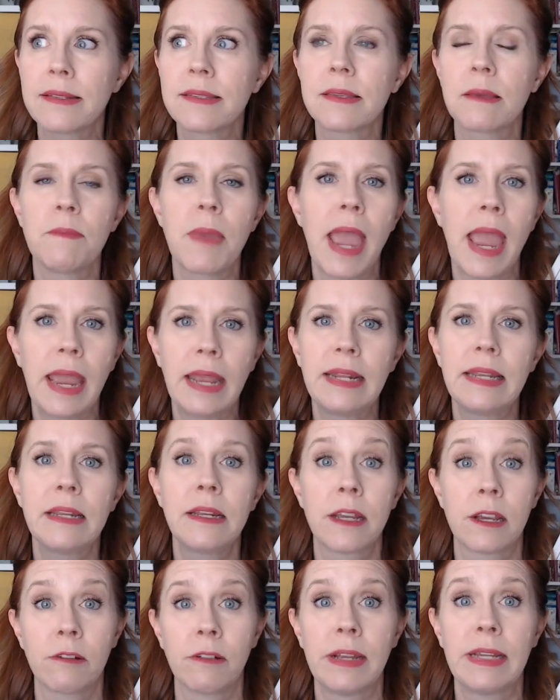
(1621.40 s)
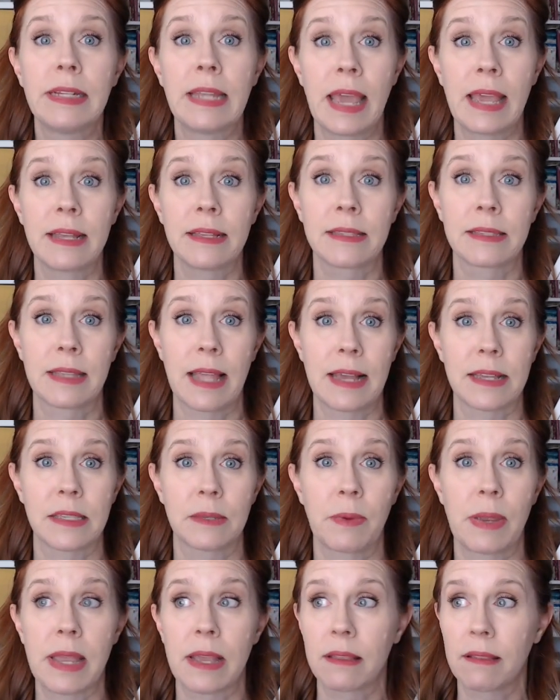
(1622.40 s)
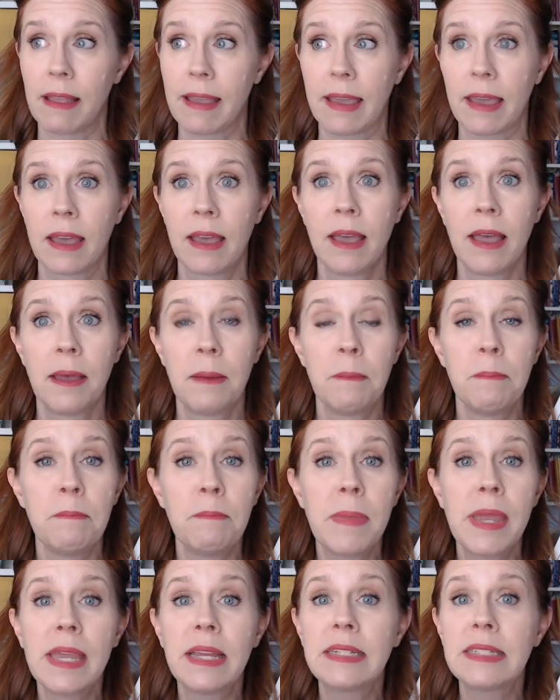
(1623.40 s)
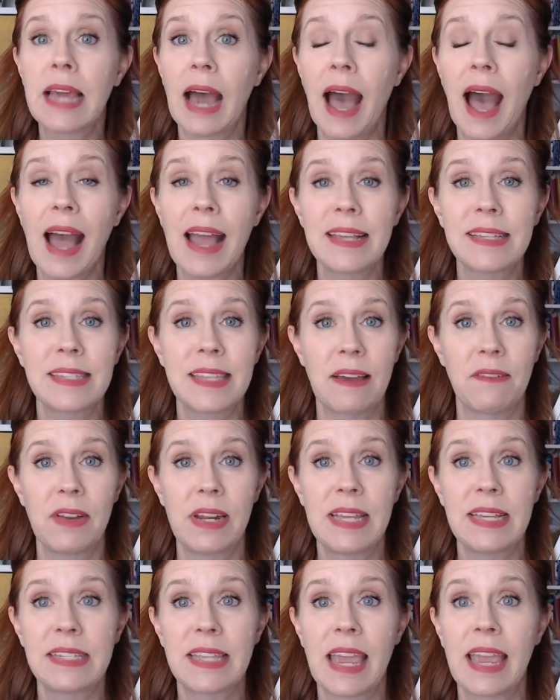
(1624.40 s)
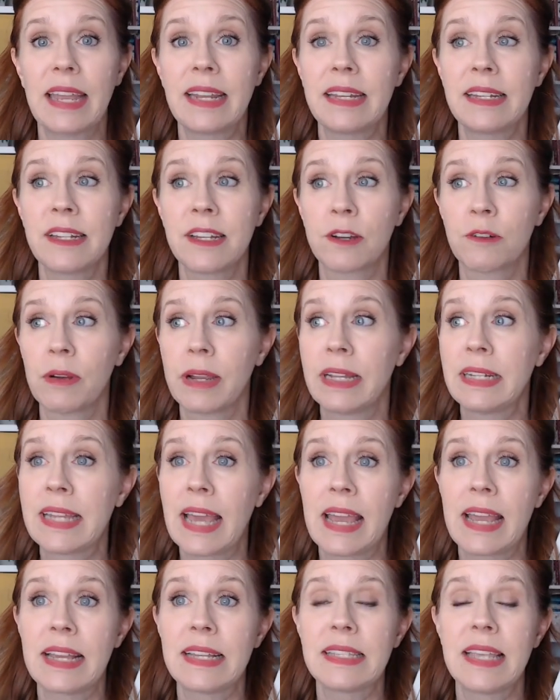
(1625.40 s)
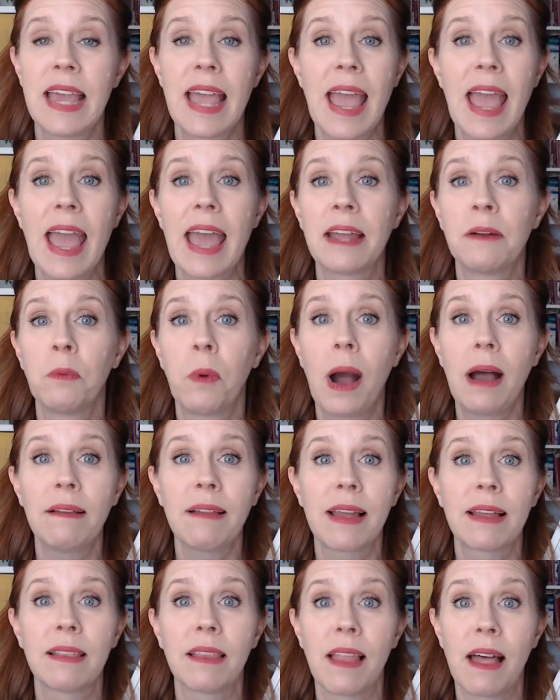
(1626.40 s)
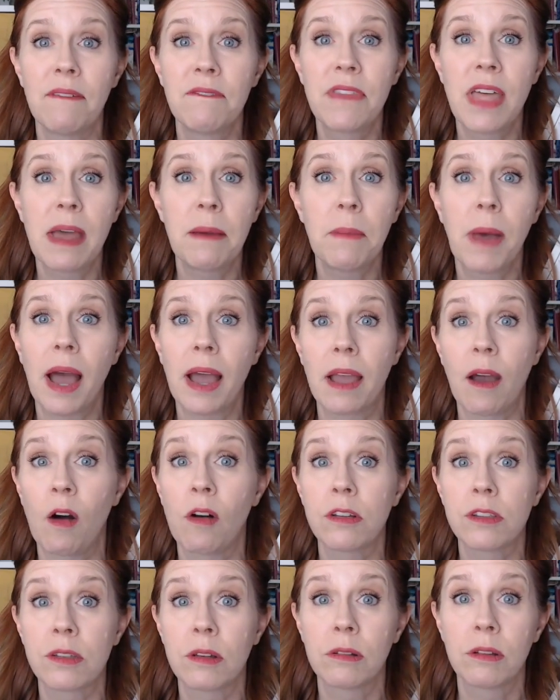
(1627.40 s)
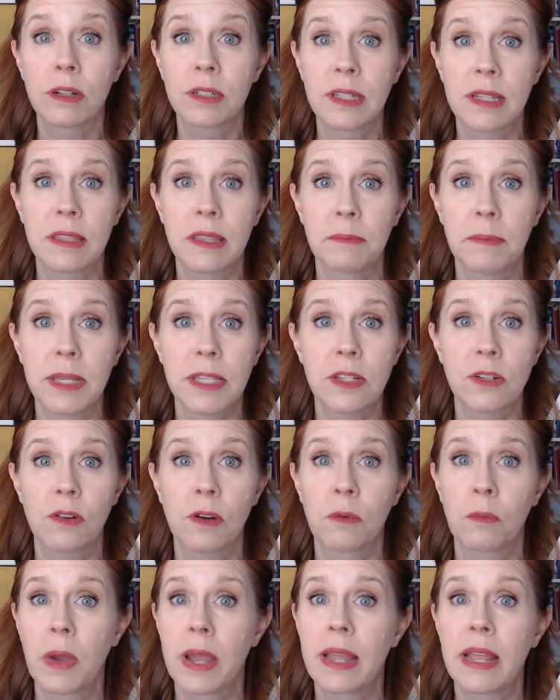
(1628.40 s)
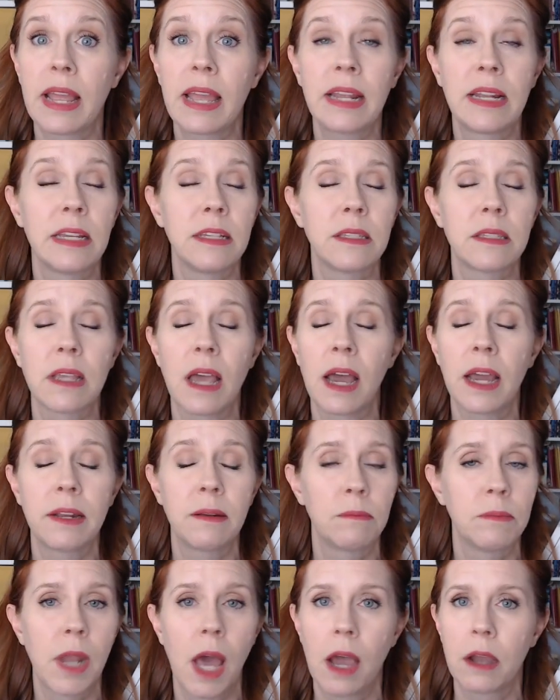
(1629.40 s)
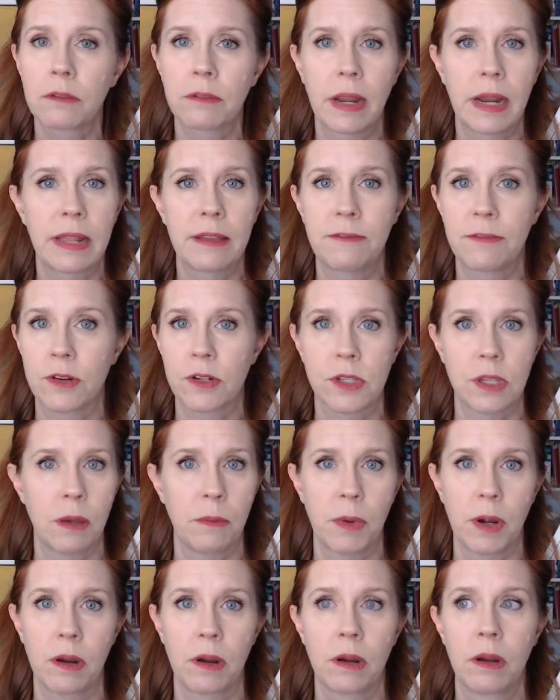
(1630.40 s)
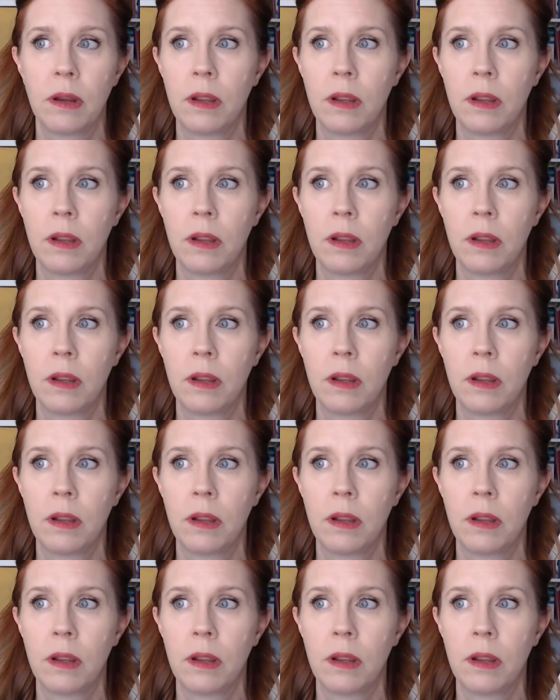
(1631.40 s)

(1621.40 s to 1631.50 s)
some eighty degree days last week, like mid to high seventies, eighty degree days. And while I love them, I also looked at the mister and went, it is, I'm not ready for summer.